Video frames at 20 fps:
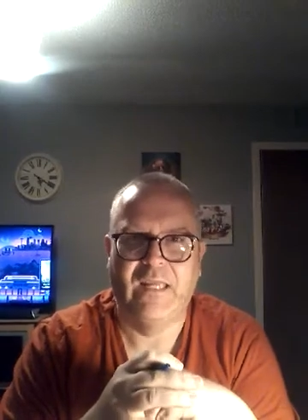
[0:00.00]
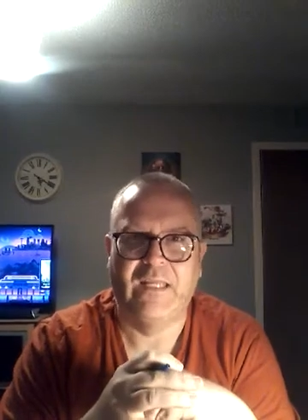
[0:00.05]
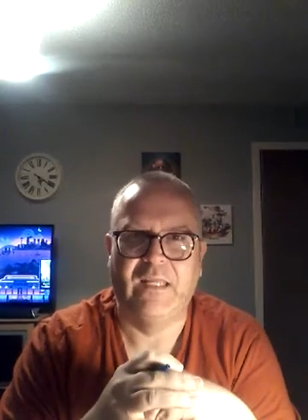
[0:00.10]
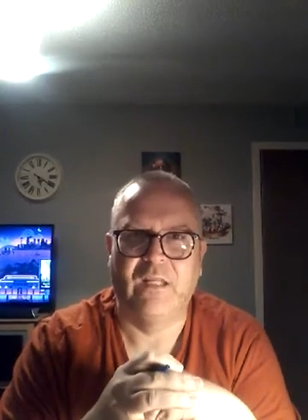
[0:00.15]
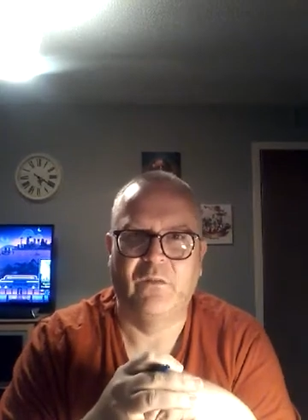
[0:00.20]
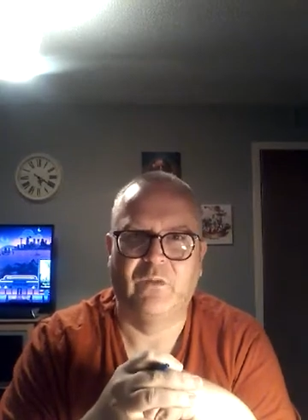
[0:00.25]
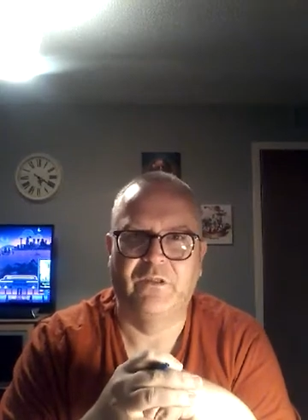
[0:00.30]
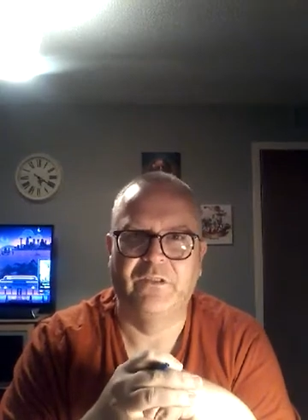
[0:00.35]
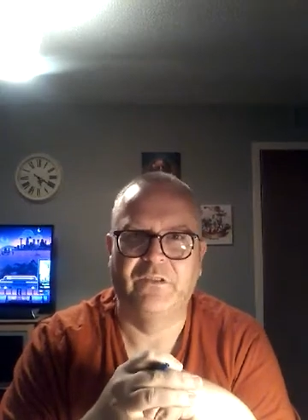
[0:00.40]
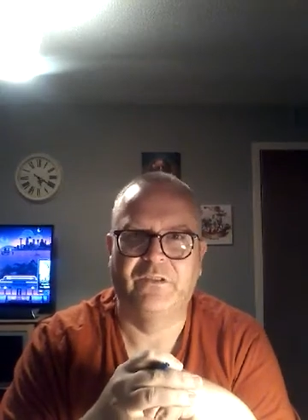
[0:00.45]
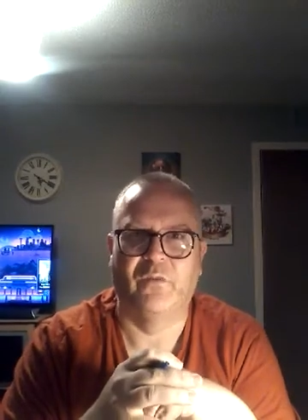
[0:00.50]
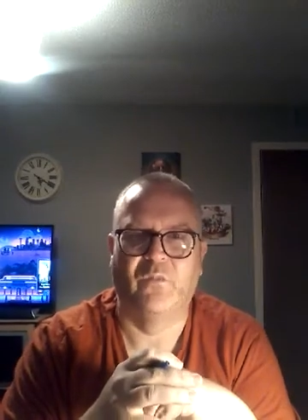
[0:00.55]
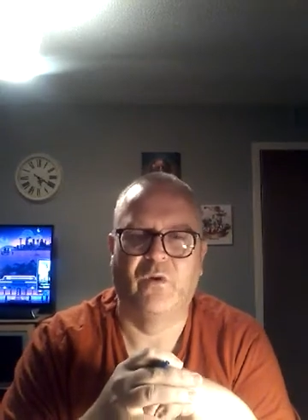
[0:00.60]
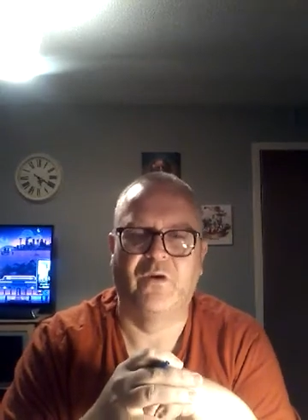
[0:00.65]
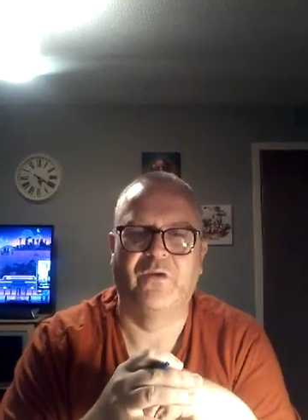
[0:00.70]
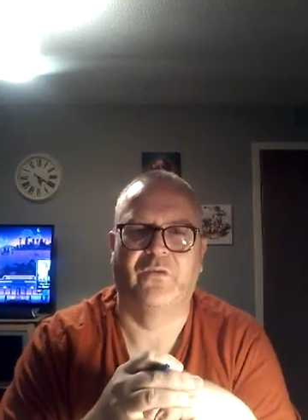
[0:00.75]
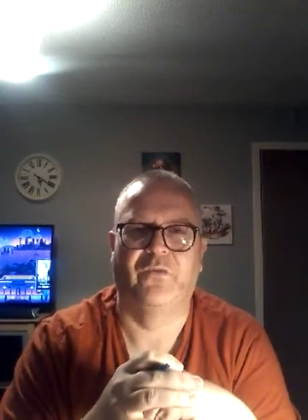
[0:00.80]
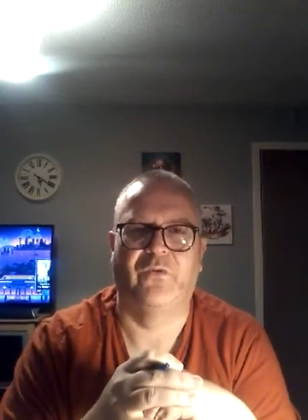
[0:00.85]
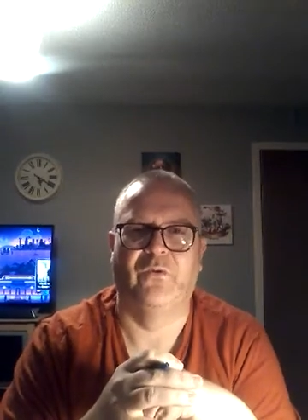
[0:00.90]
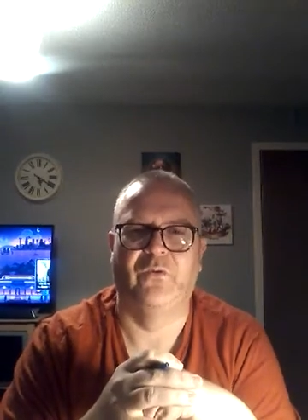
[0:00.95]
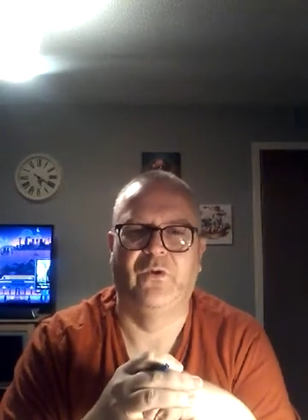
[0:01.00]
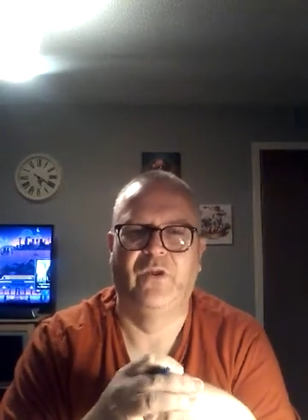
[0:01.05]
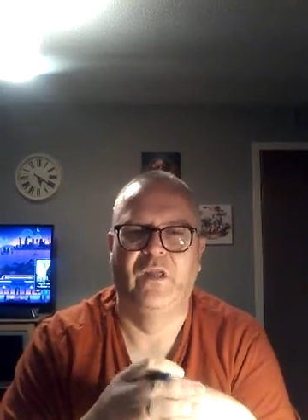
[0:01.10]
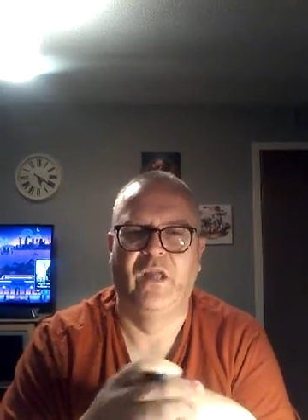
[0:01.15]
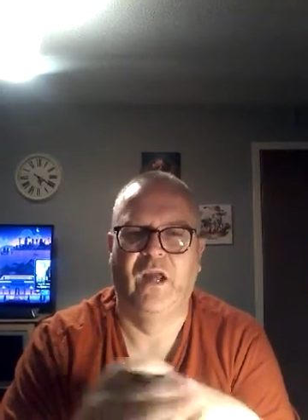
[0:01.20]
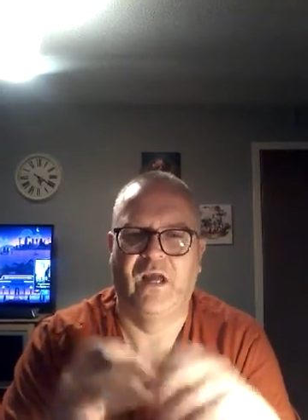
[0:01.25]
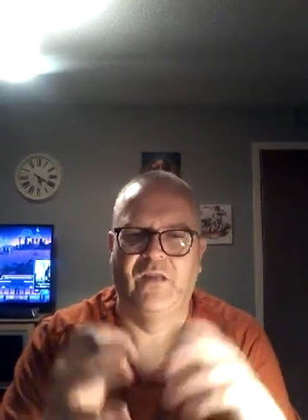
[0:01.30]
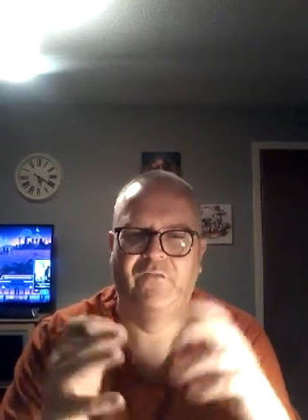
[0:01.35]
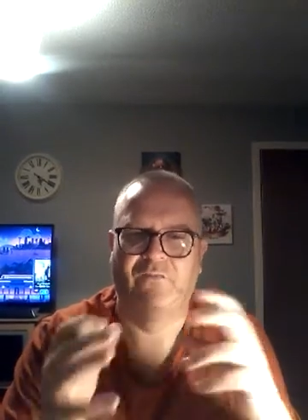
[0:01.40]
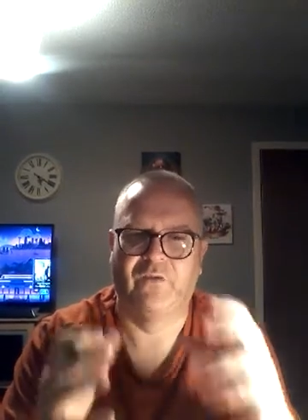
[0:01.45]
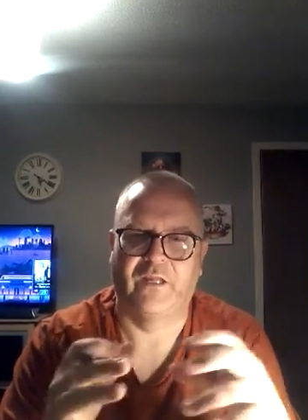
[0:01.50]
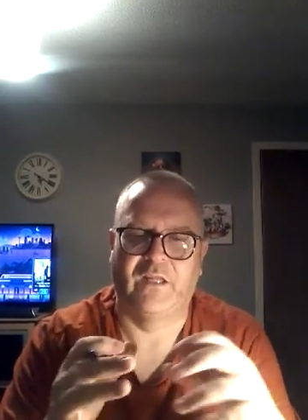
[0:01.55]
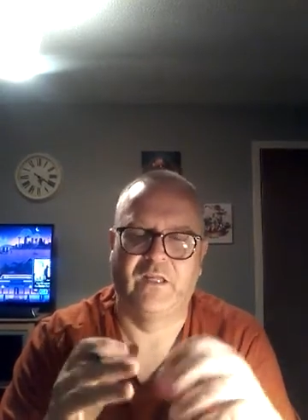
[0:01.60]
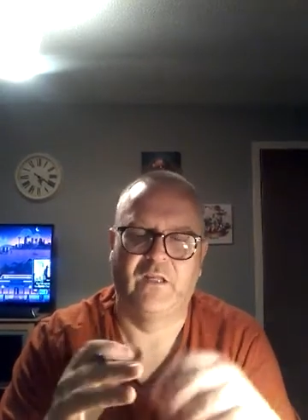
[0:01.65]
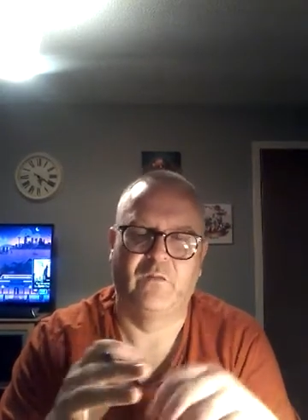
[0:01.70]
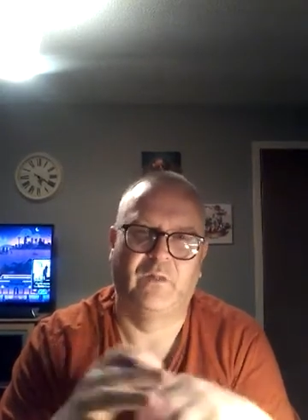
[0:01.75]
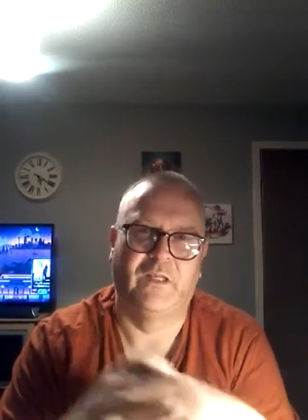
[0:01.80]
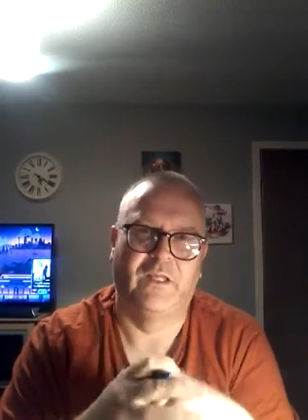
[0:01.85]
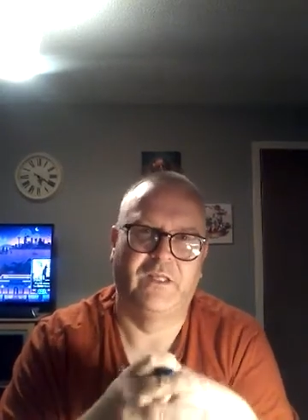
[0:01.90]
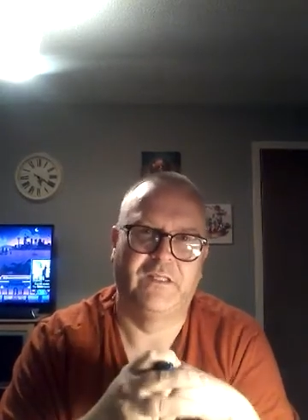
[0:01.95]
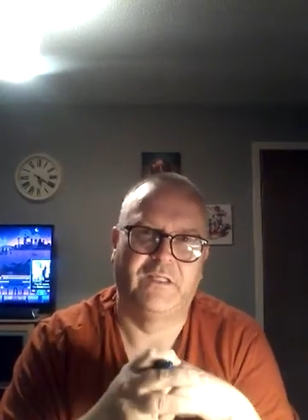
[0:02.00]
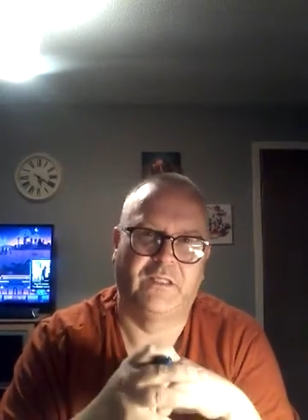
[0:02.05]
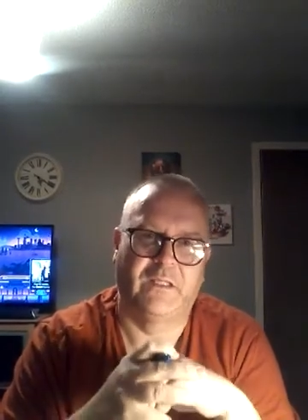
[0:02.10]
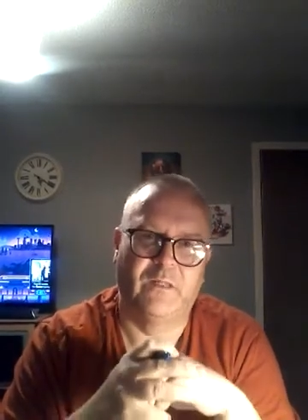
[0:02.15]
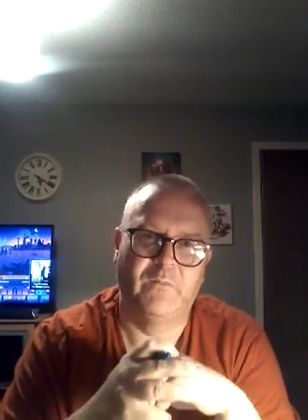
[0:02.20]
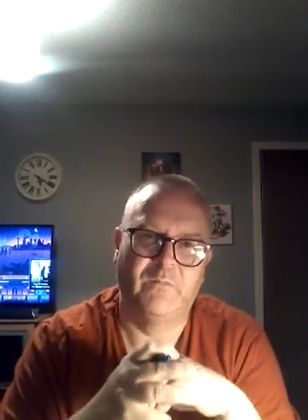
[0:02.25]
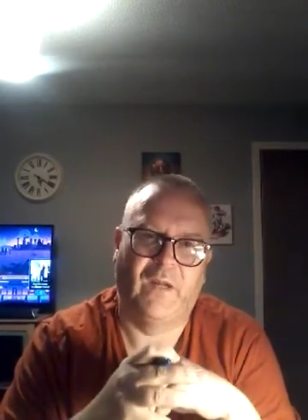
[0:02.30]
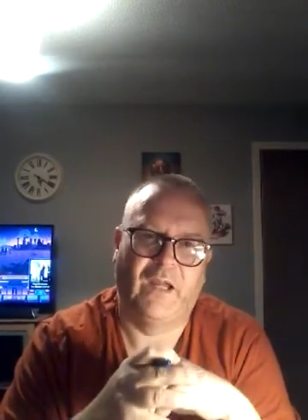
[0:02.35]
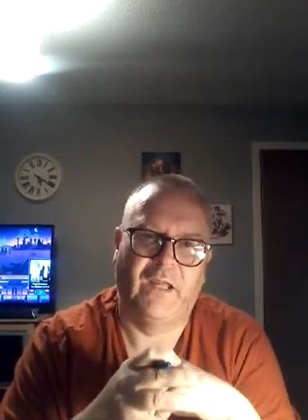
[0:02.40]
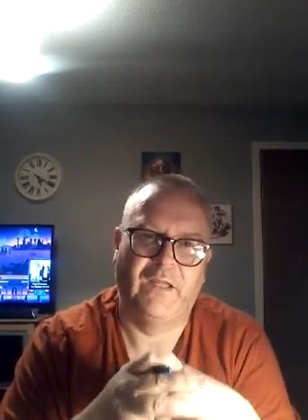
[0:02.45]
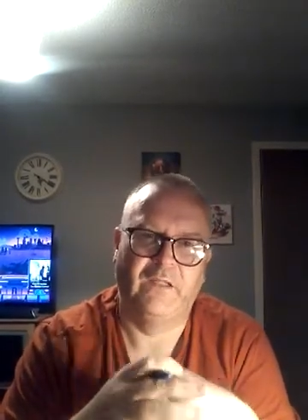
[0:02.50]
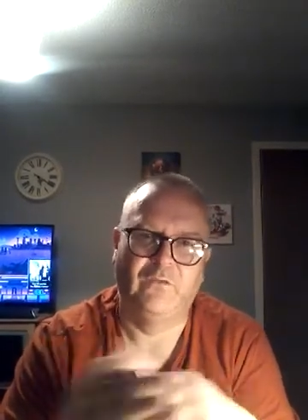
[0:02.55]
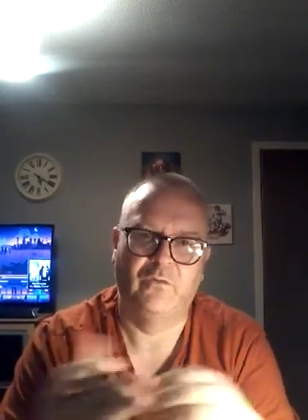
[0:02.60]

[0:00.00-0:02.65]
anyone to work through and for anyone to get by.